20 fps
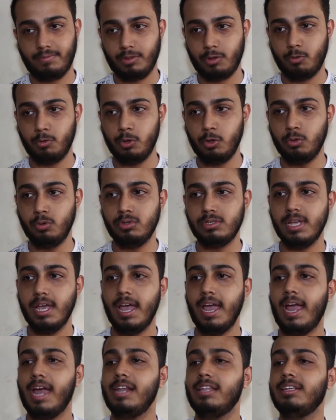to use.
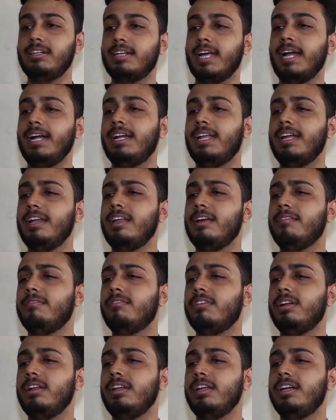And the titanium
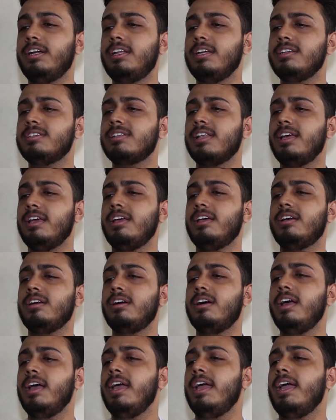one, it is like
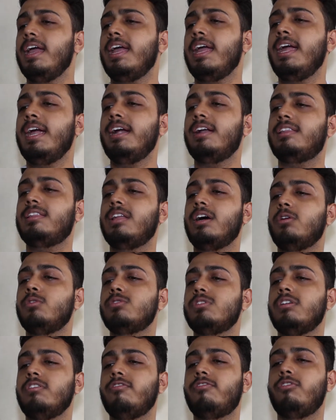
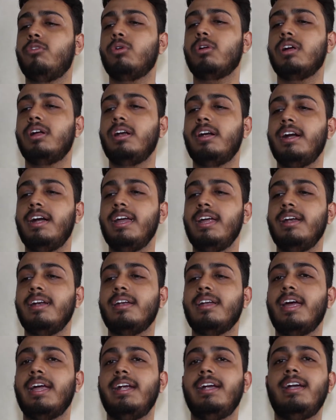
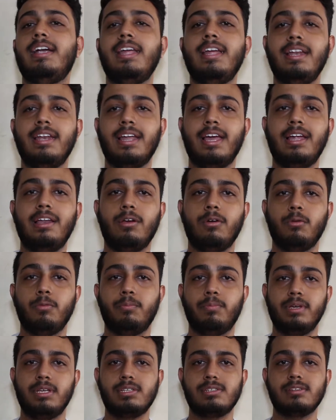8499
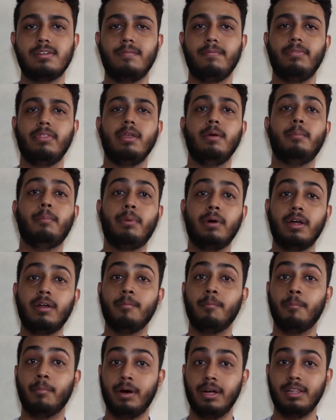rupees per
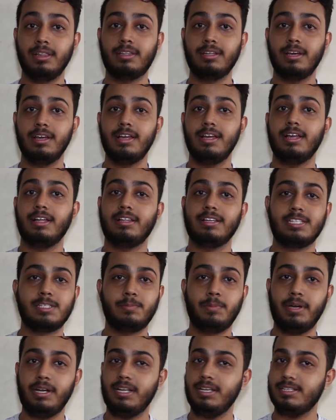month. The
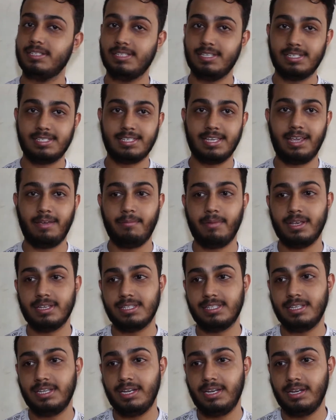speed is the same
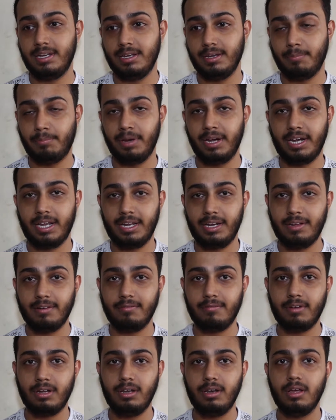as the
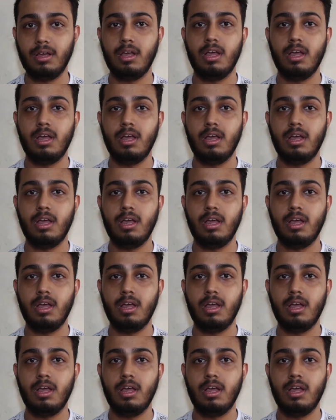platinum one,